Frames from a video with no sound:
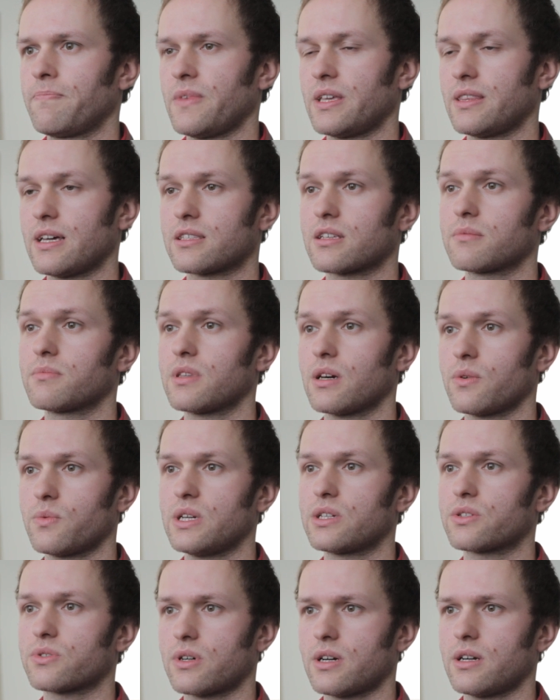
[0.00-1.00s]
And that's something that
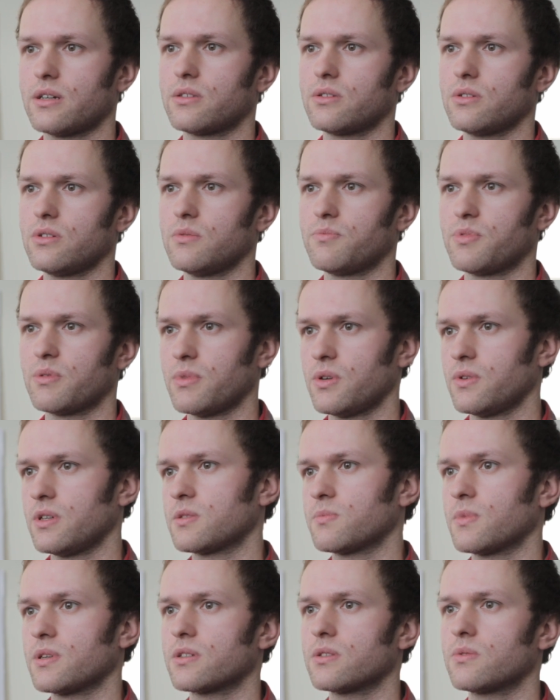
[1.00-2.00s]
we try to promote
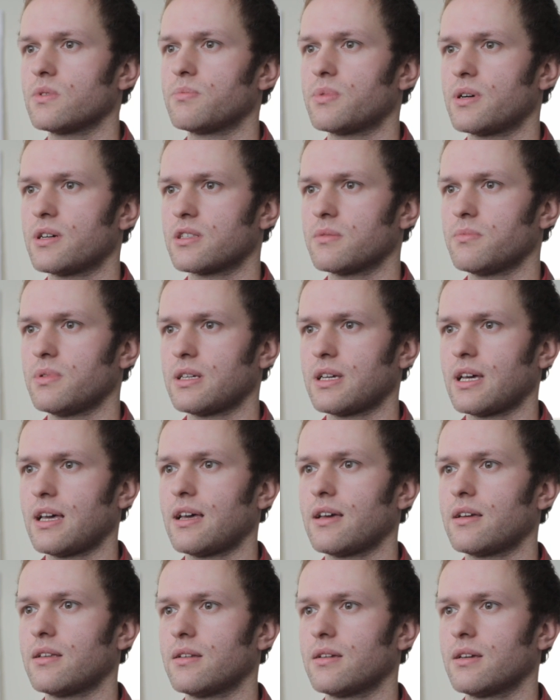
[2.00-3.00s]
as much as we possibly
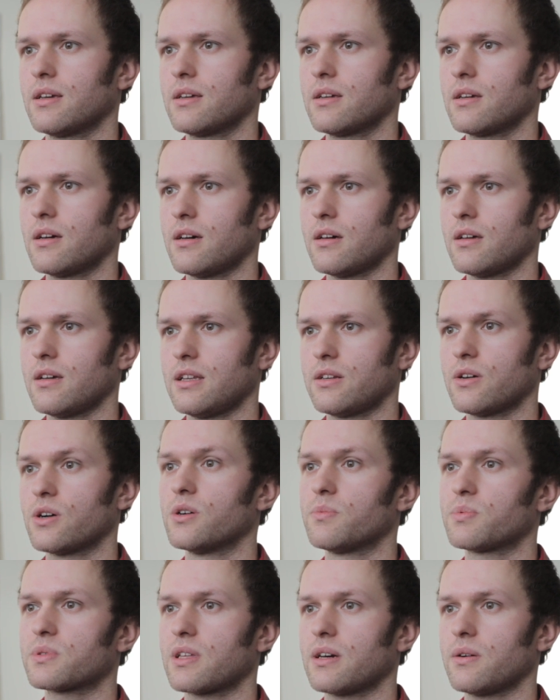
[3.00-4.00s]
can uh, in
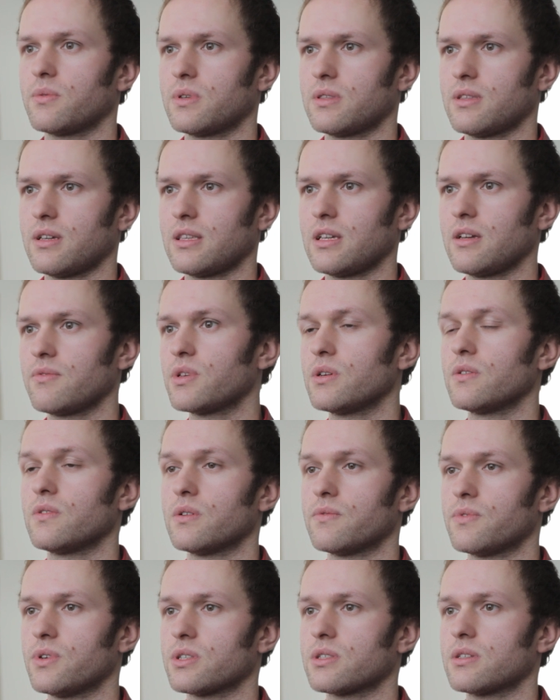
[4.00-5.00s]
hopes that when they leave the
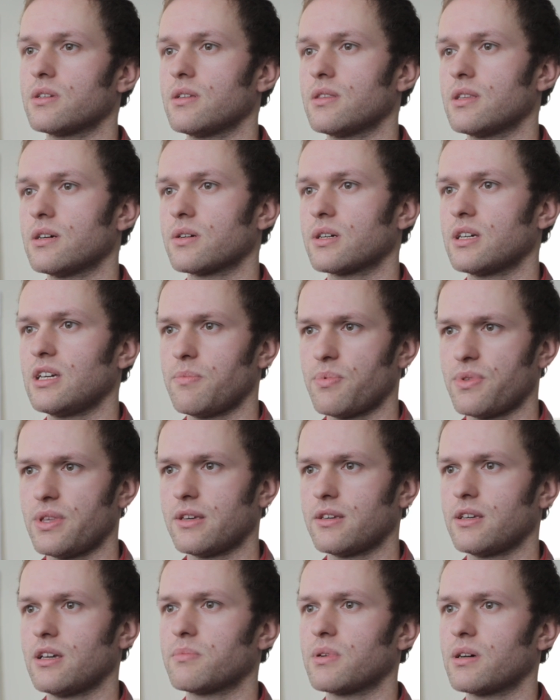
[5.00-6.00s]
university, they'll keep
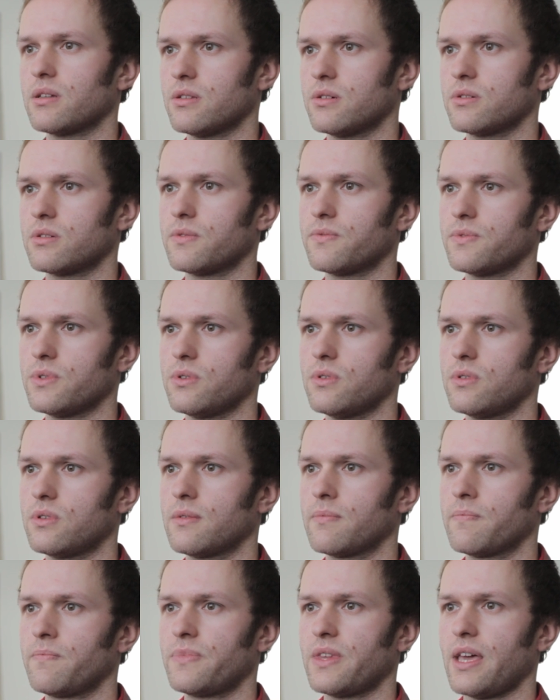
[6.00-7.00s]
thinking about local food
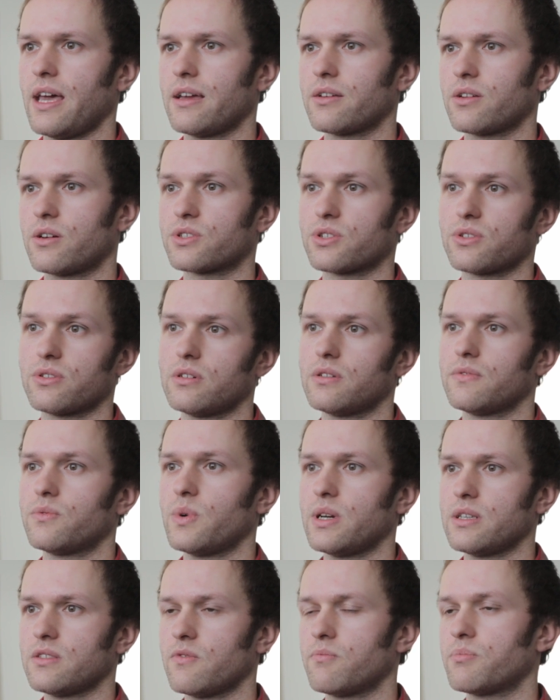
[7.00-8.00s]
and alternative
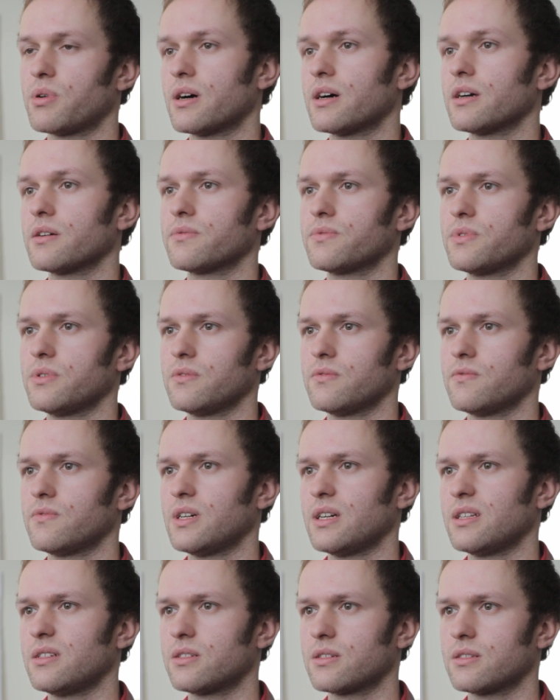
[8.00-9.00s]
ways of buying fruit and
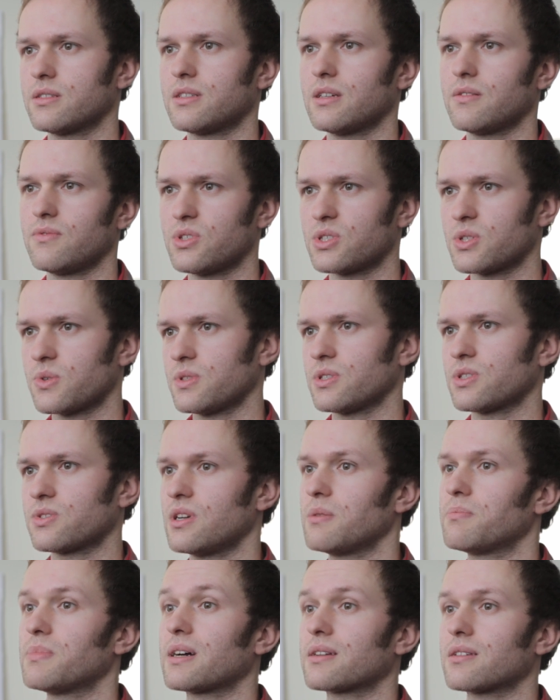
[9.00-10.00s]
veg instead of just going
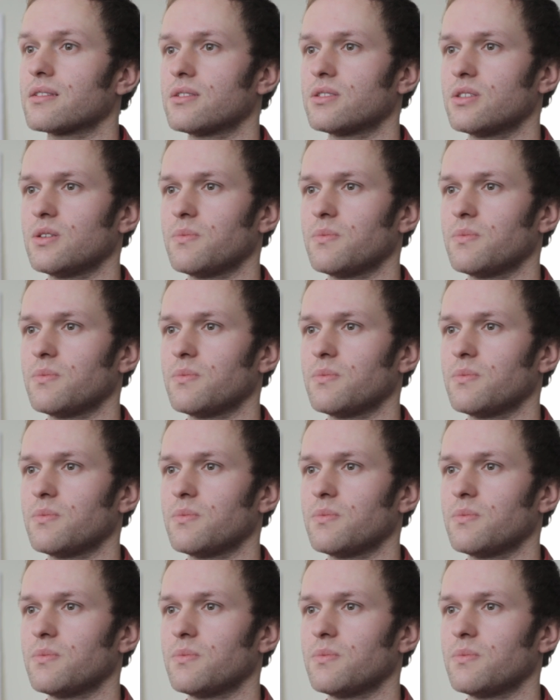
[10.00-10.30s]
straight back to the